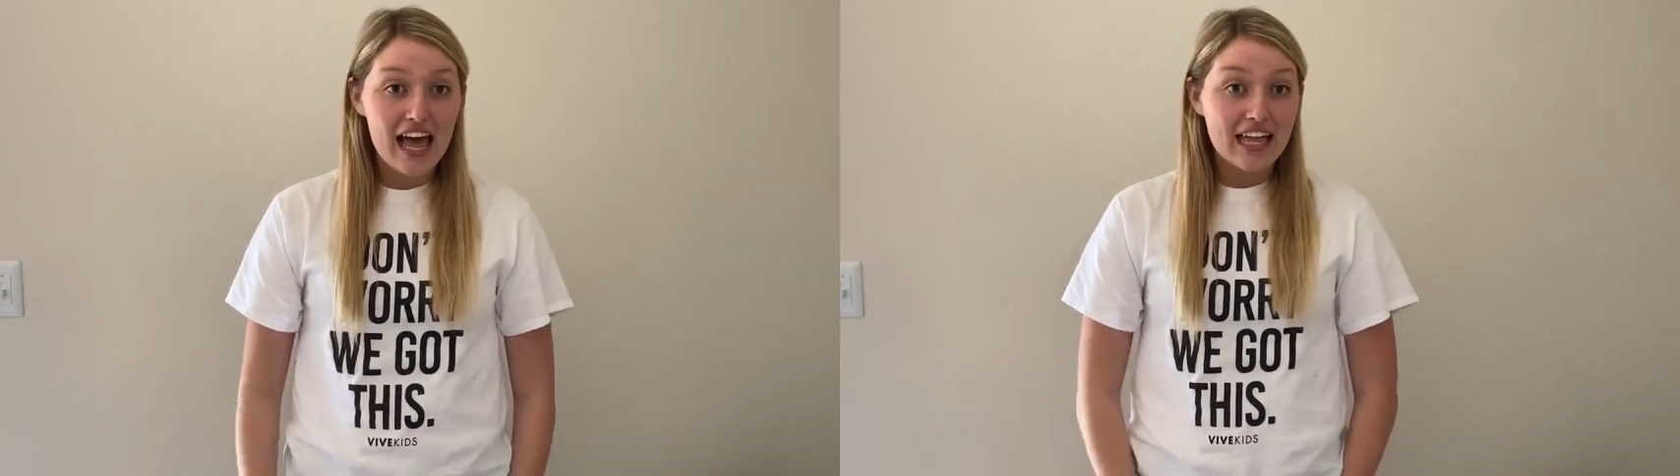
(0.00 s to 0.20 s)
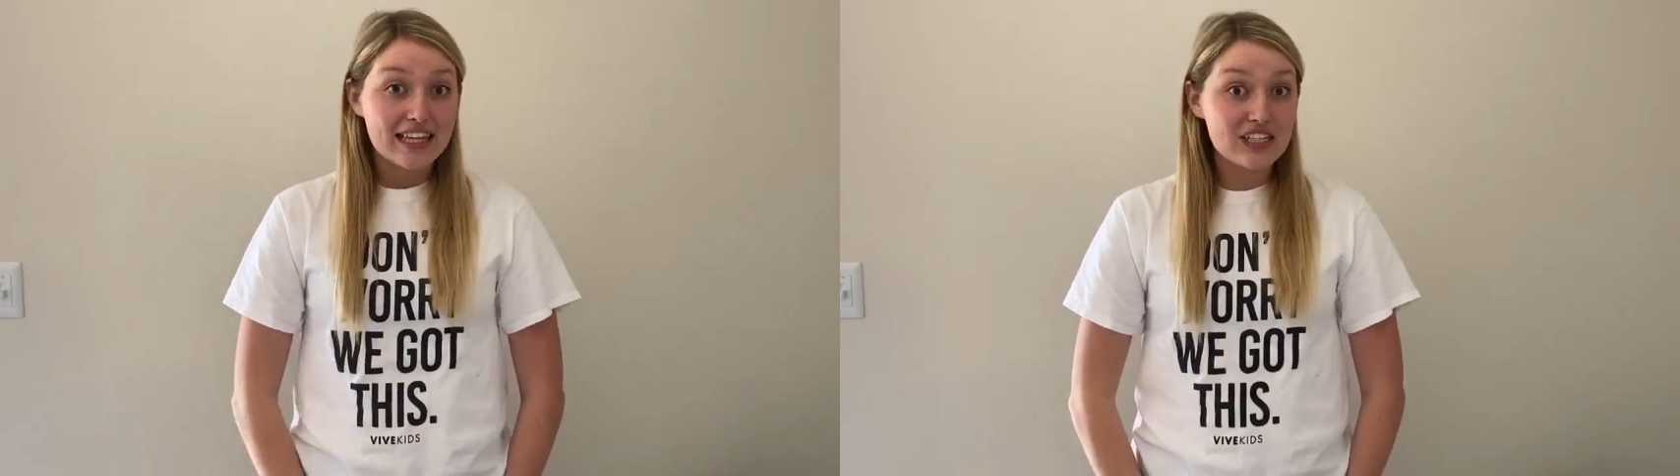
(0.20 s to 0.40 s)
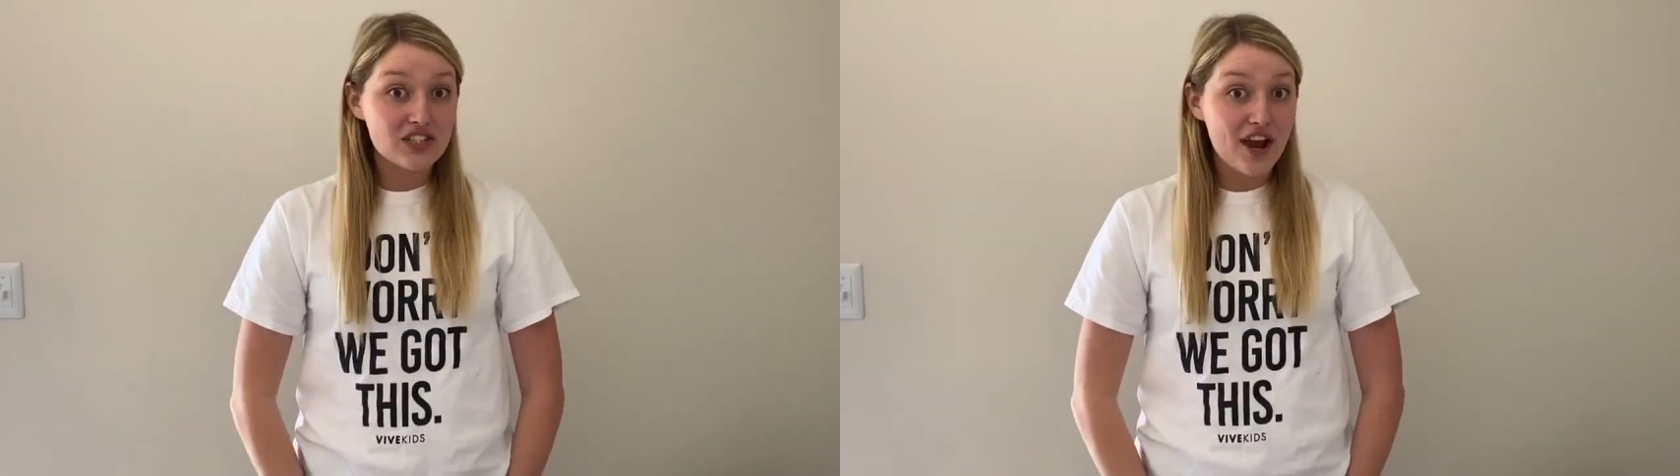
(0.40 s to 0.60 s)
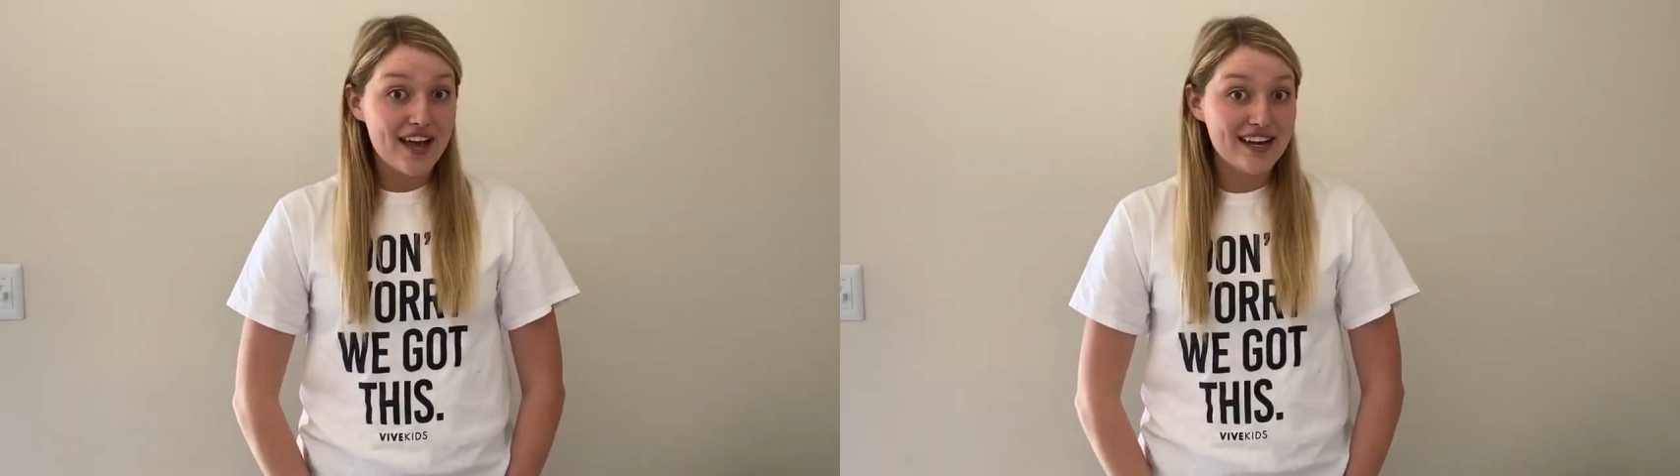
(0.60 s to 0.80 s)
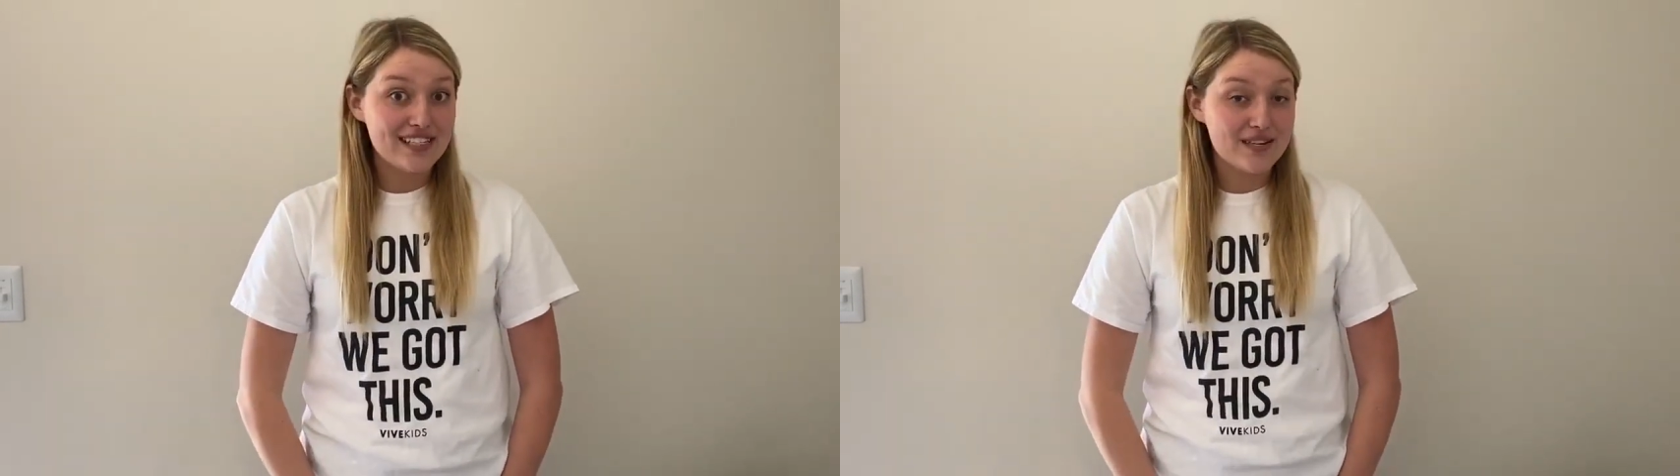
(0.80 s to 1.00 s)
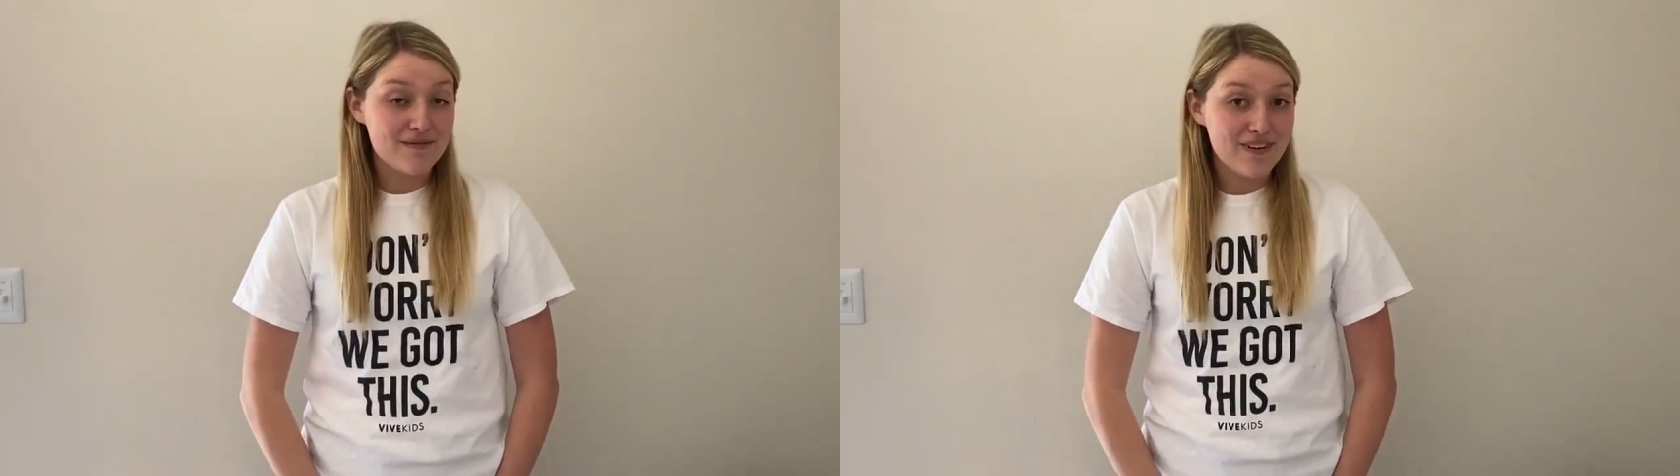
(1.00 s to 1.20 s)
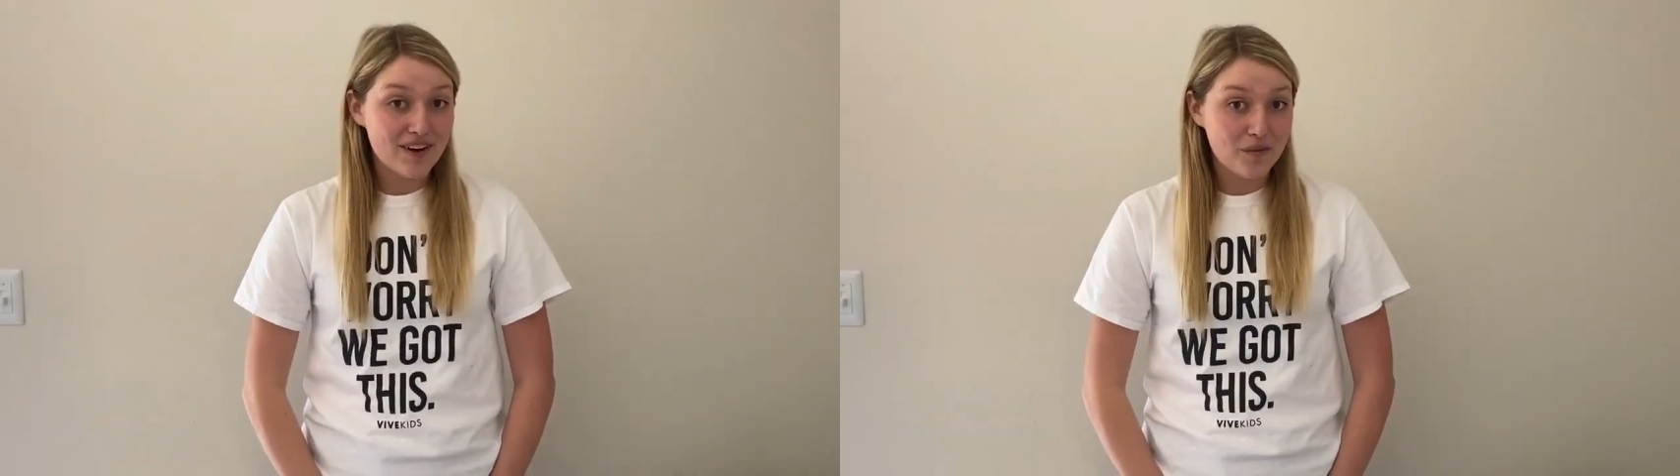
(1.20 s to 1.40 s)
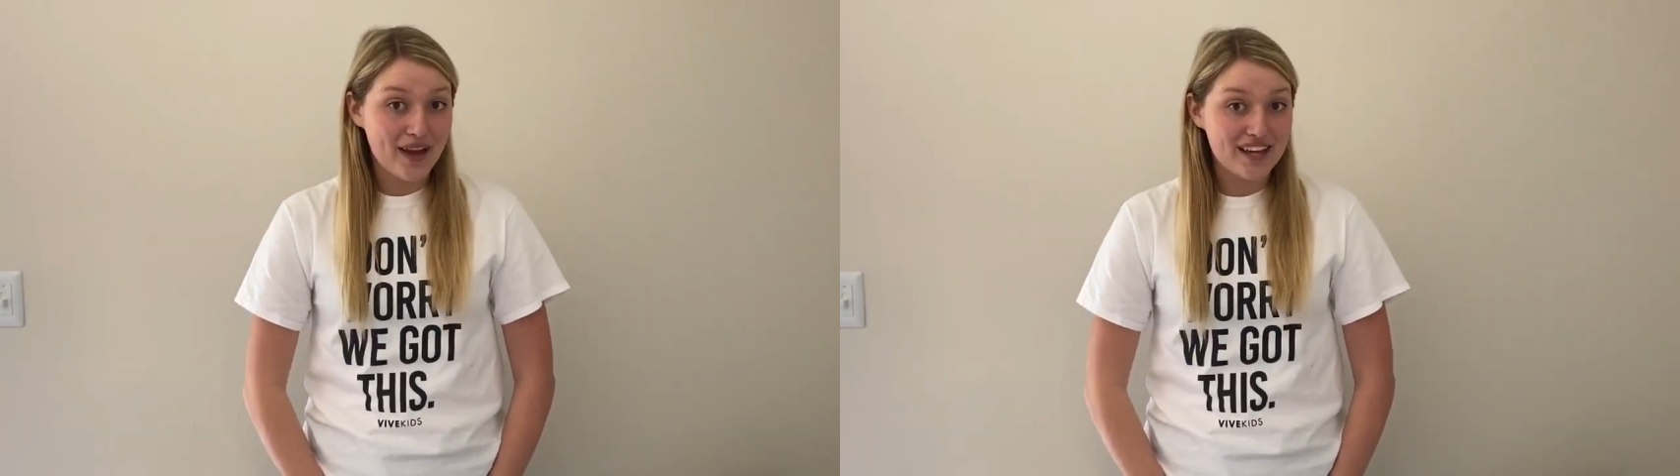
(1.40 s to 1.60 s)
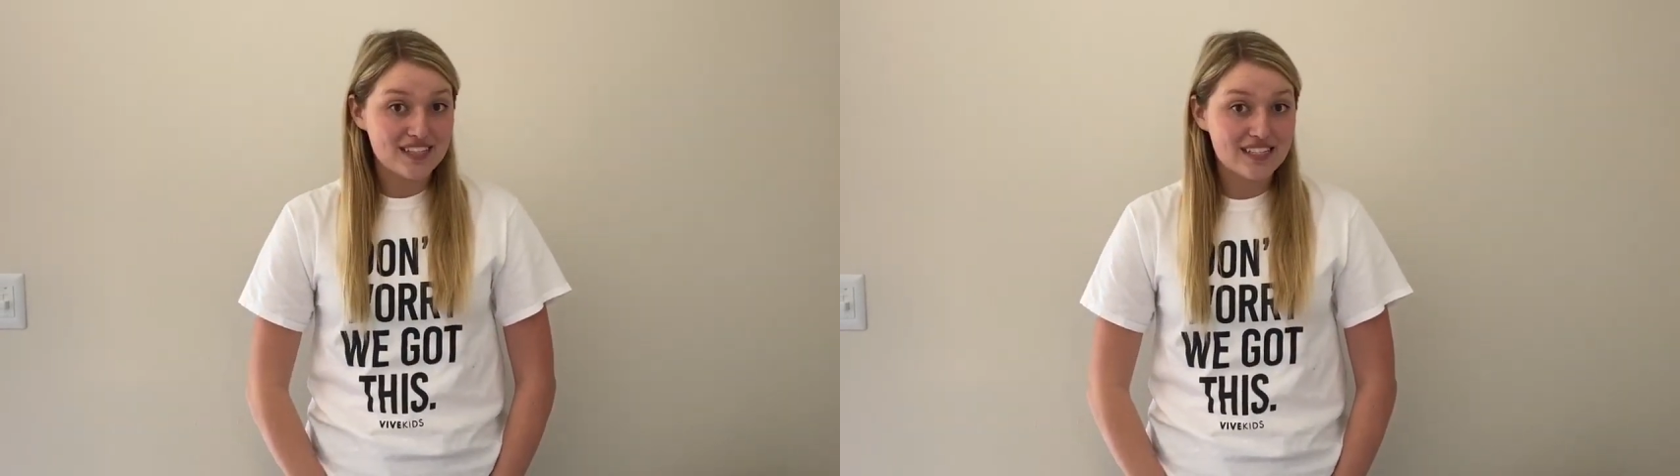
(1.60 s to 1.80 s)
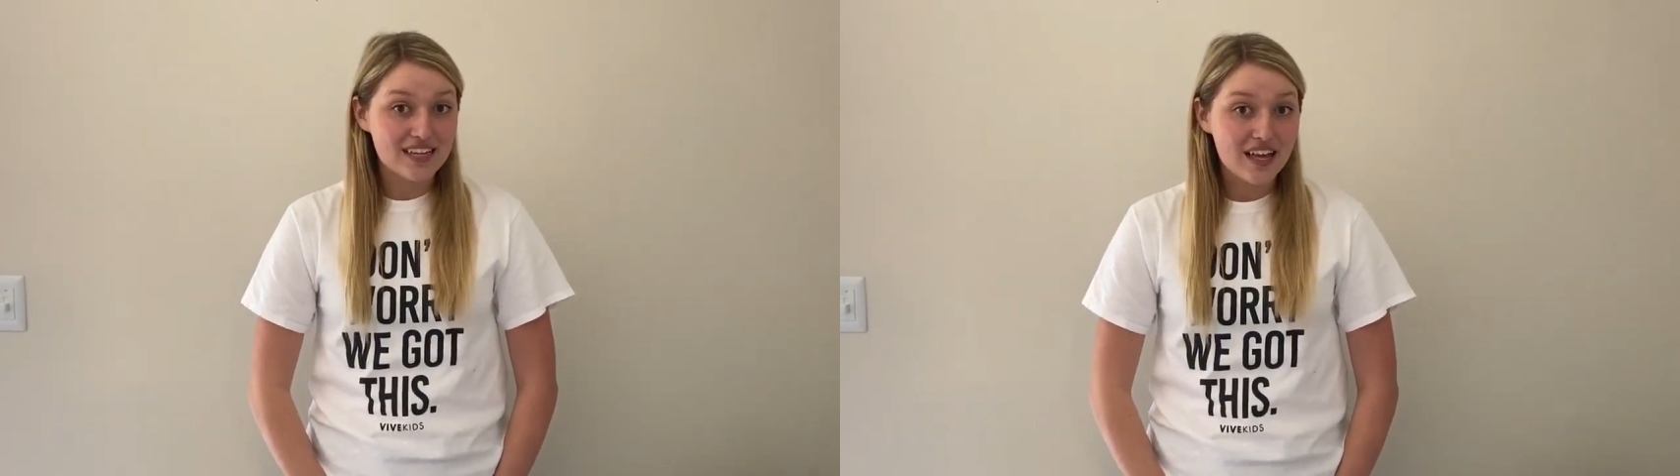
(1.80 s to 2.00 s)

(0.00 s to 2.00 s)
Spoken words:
Let's try it in some fun ways.